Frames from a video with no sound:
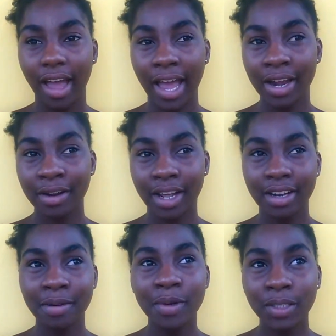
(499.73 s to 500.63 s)
I know that
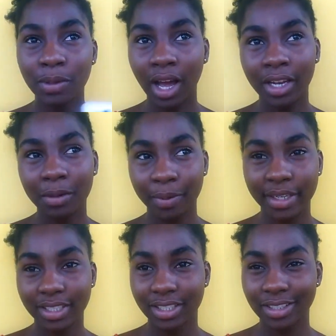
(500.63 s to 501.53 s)
there must be other
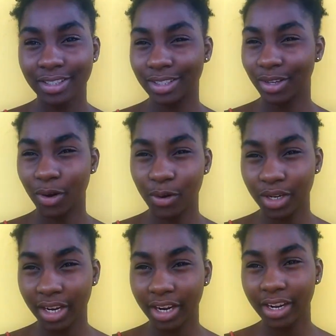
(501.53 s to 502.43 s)
persons out
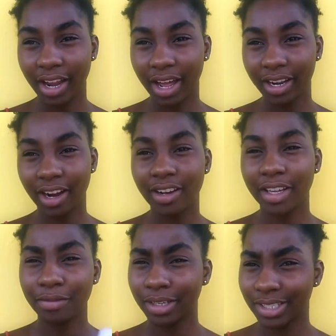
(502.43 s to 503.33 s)
there that are
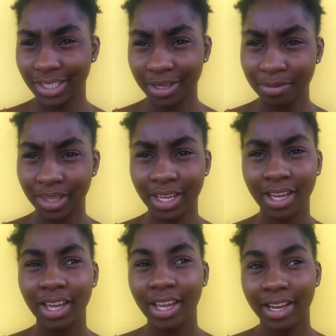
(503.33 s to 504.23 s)
looking for the same thing,